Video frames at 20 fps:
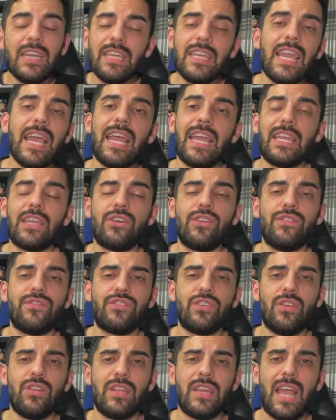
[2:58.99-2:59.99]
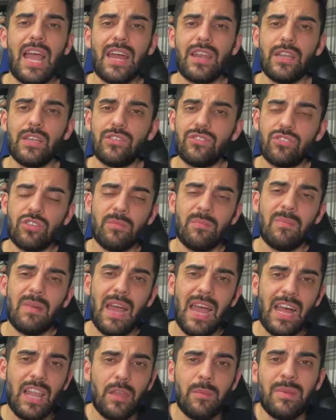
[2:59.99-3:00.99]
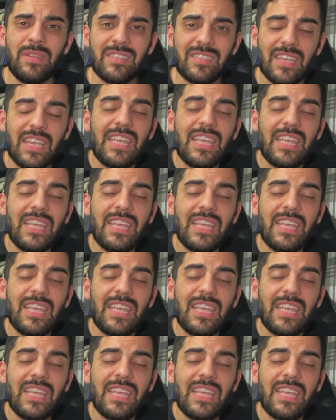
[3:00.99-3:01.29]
Yeah, he could have certainly added some elements